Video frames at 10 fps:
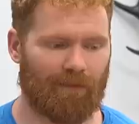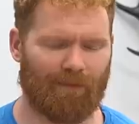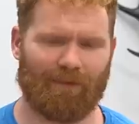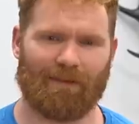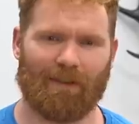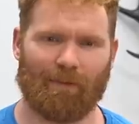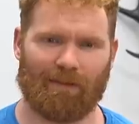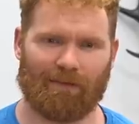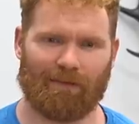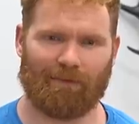I don't think it's that
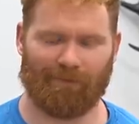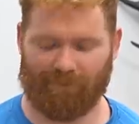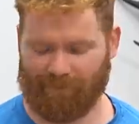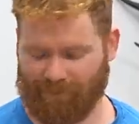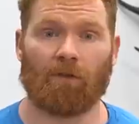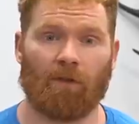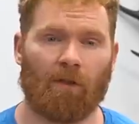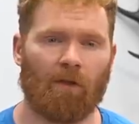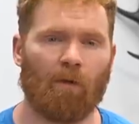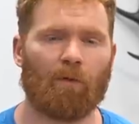menacing. So the
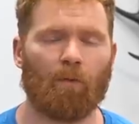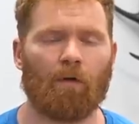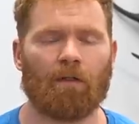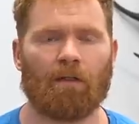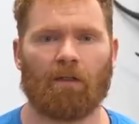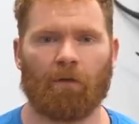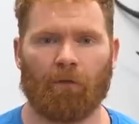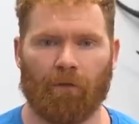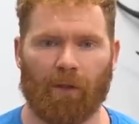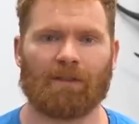number one and the
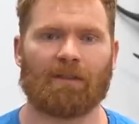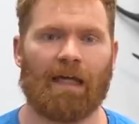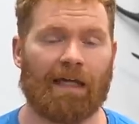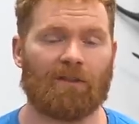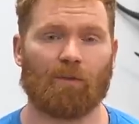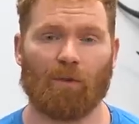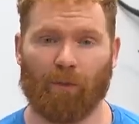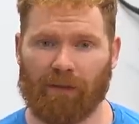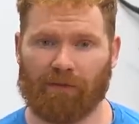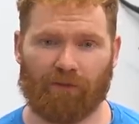first actionable
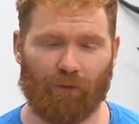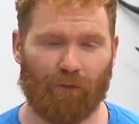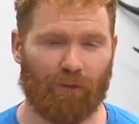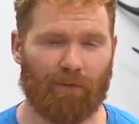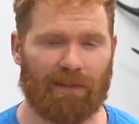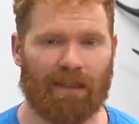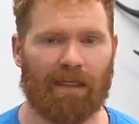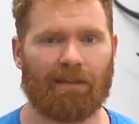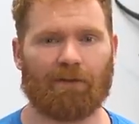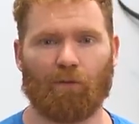point that you can do as an
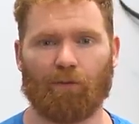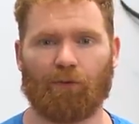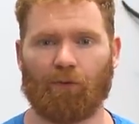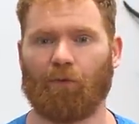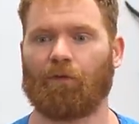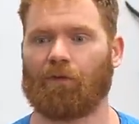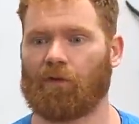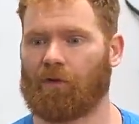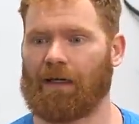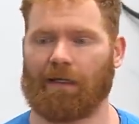athlete to improve
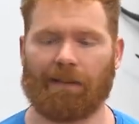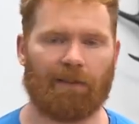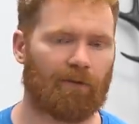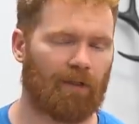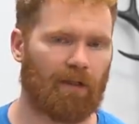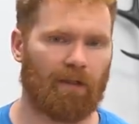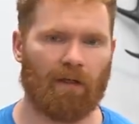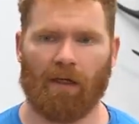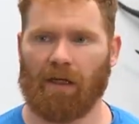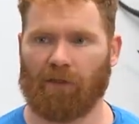your athletic career
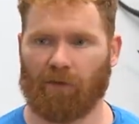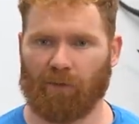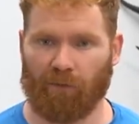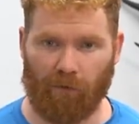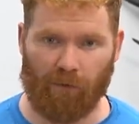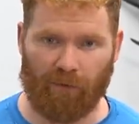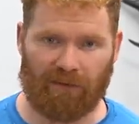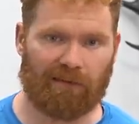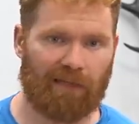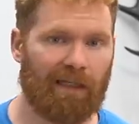and your
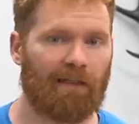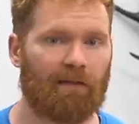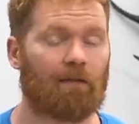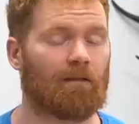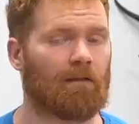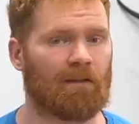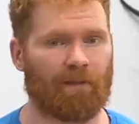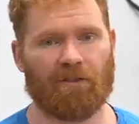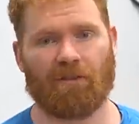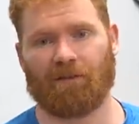performance and
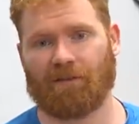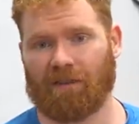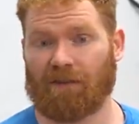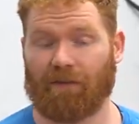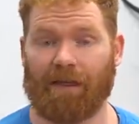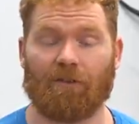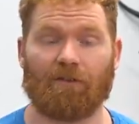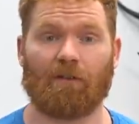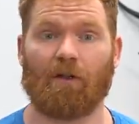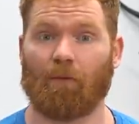especially your
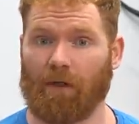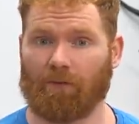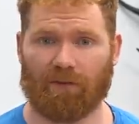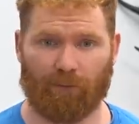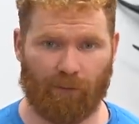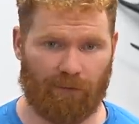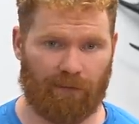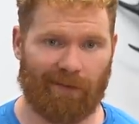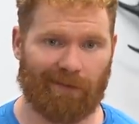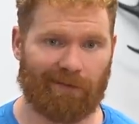satisfaction around your
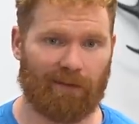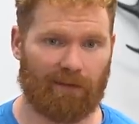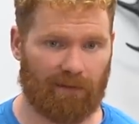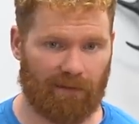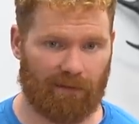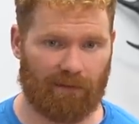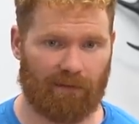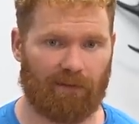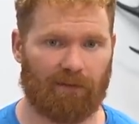sport is consistency.